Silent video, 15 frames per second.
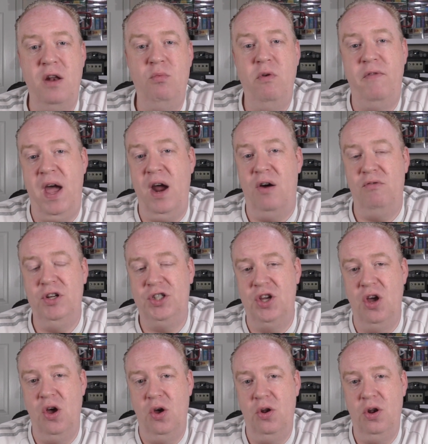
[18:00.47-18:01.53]
without
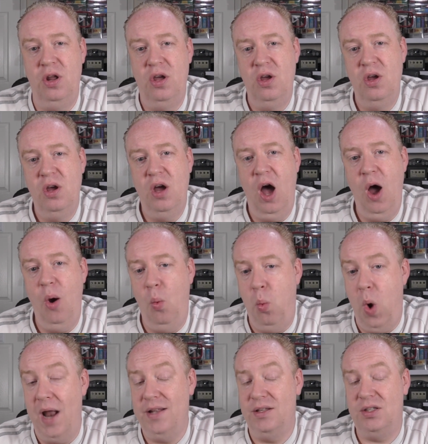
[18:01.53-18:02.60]
return
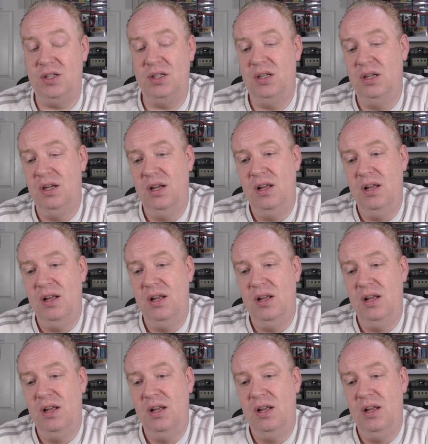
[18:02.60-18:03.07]
once.